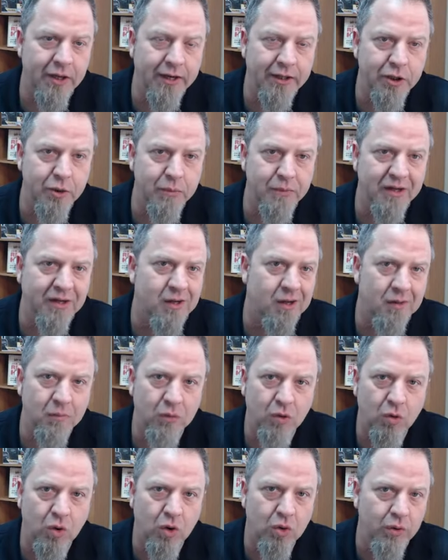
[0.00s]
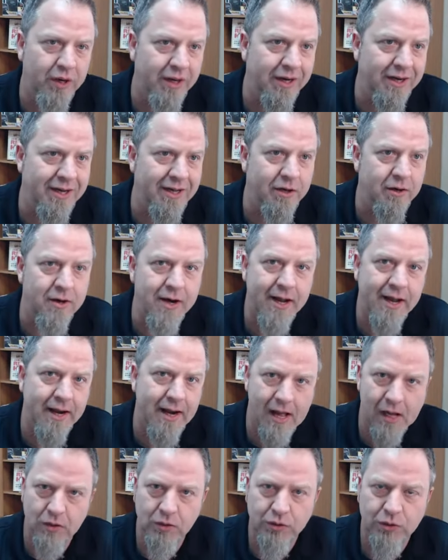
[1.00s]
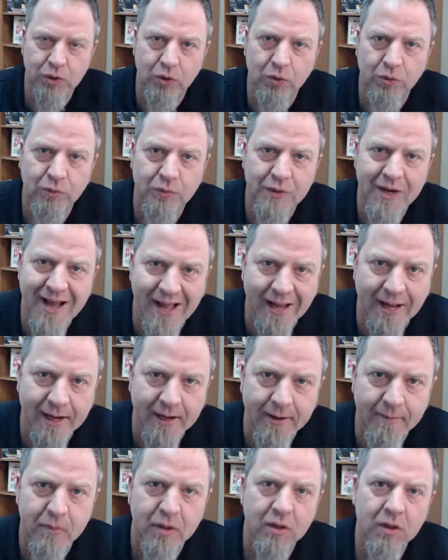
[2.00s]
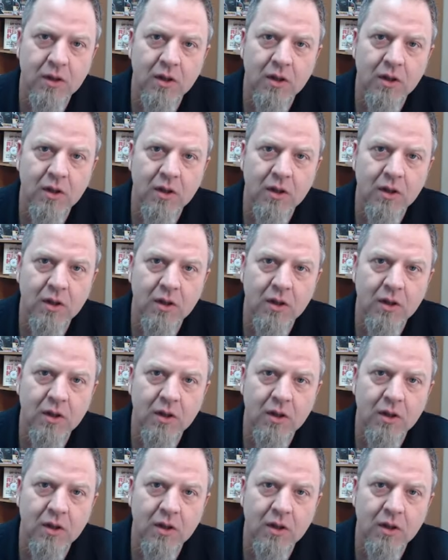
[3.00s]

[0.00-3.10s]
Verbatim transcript: and you become quote an internet household name